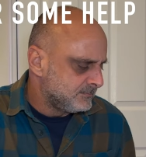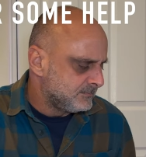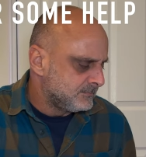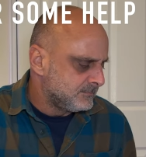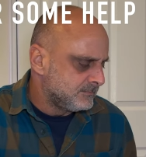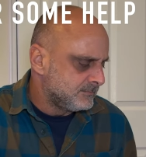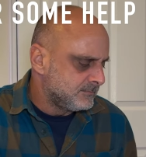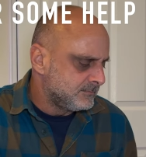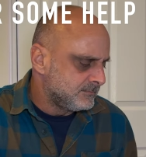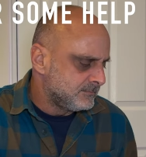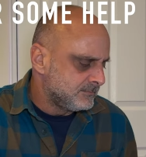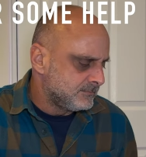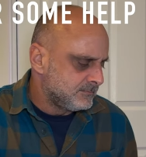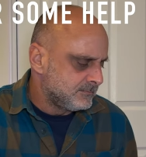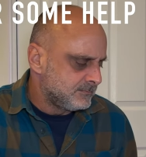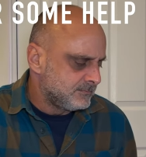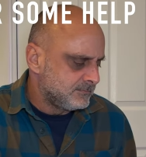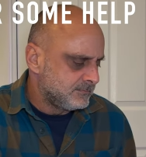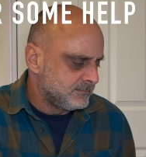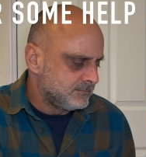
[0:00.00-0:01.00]

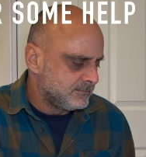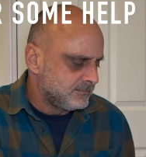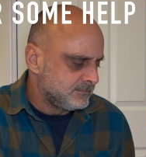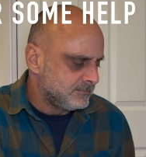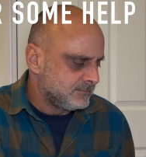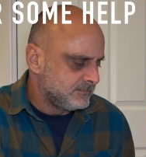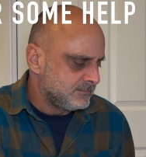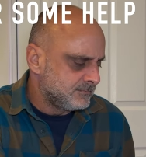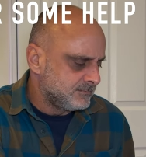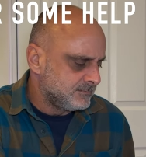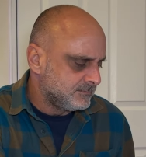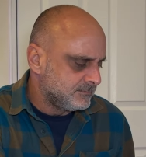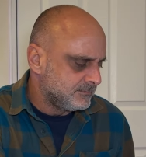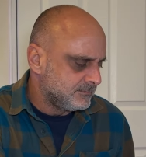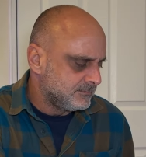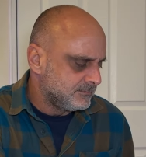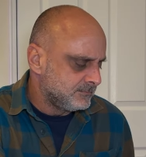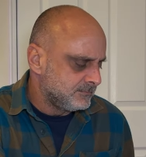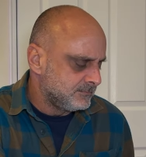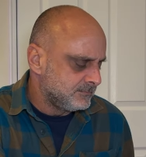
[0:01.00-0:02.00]

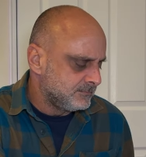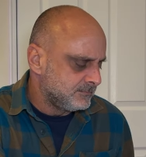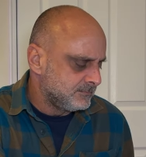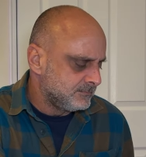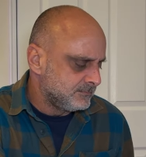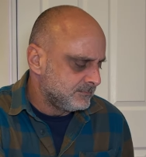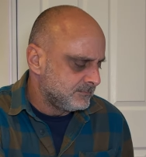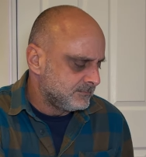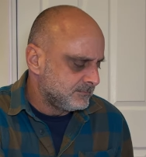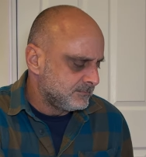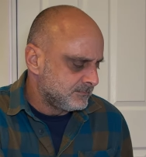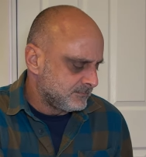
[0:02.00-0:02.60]
(no one is talking)